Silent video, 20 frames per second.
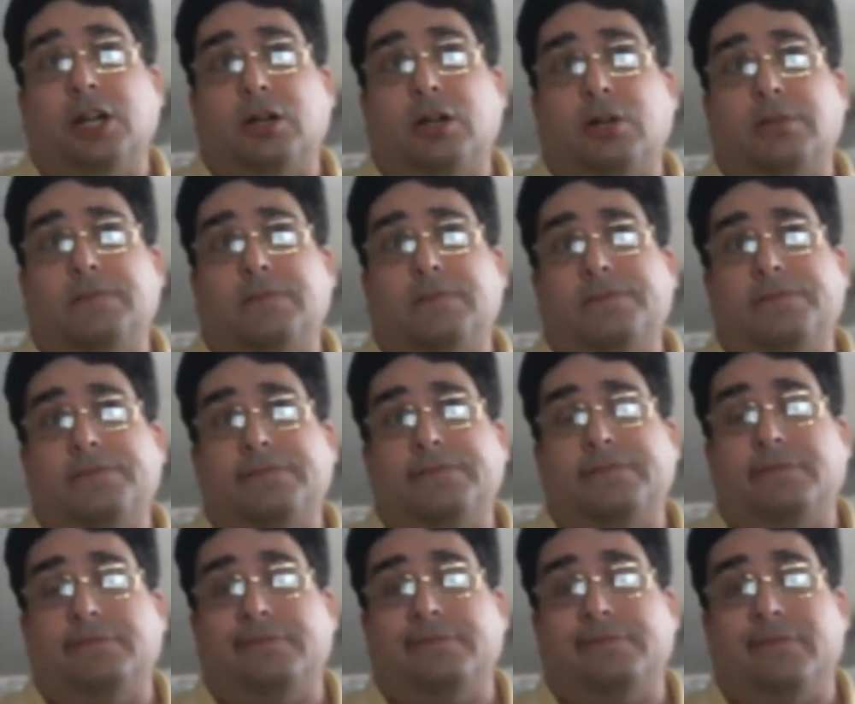So
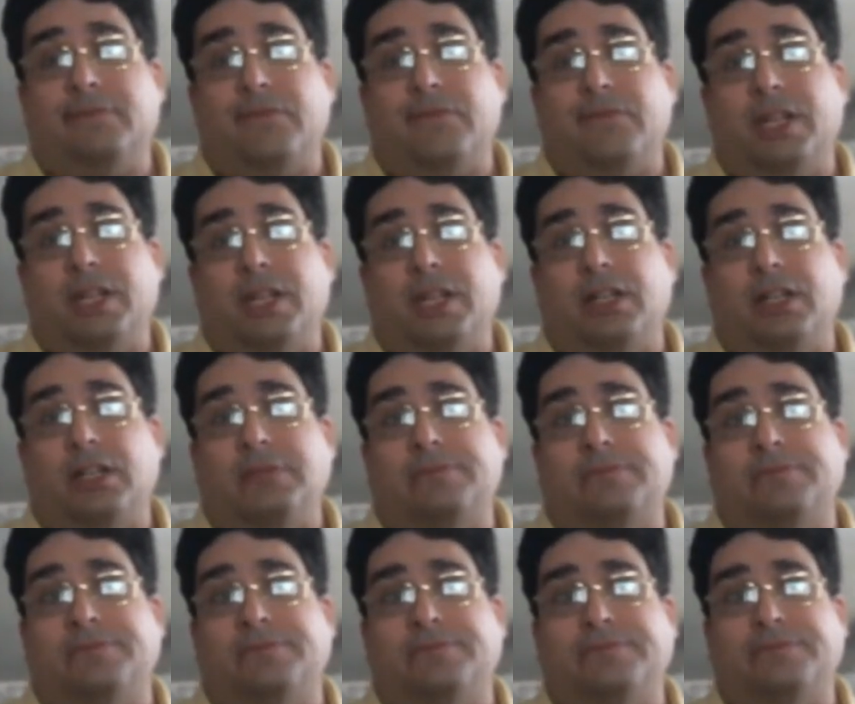
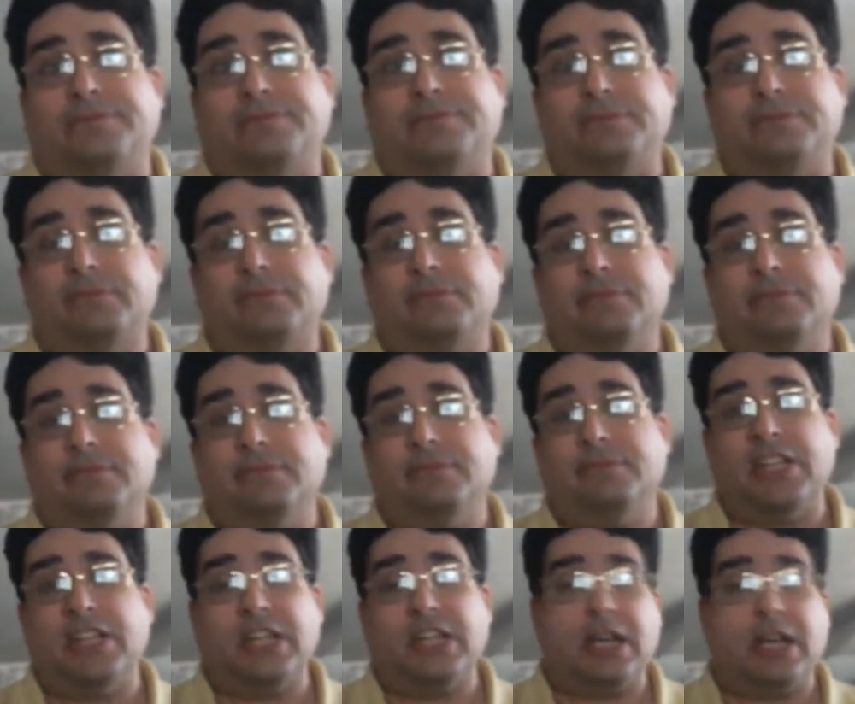I
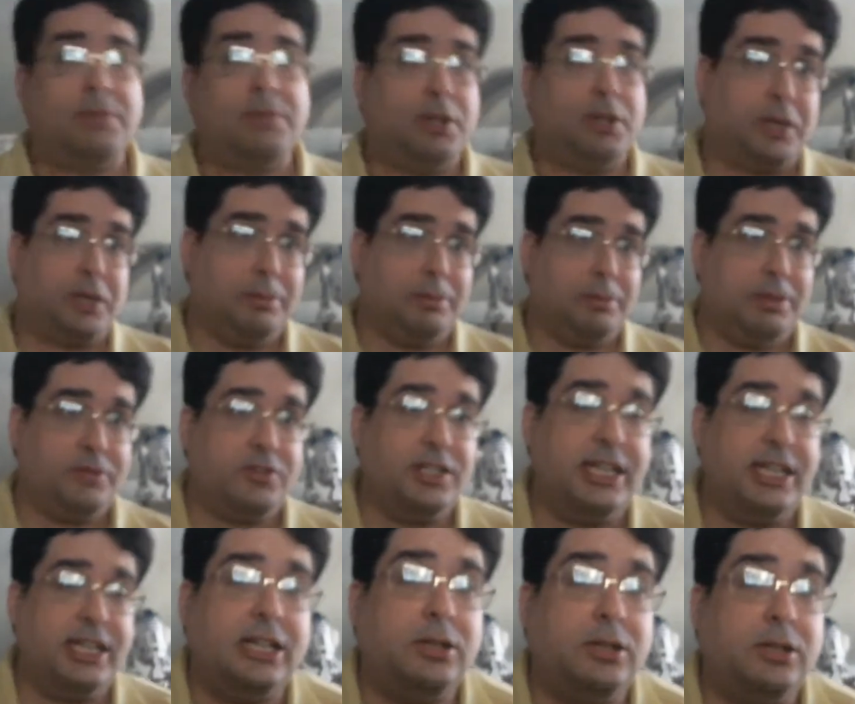think I'm done
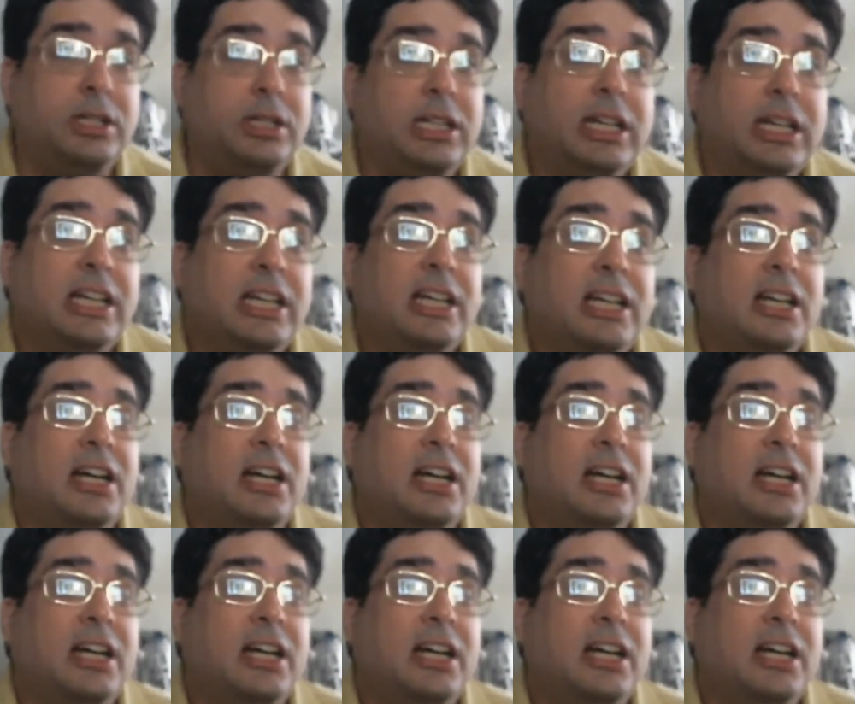rambling for now.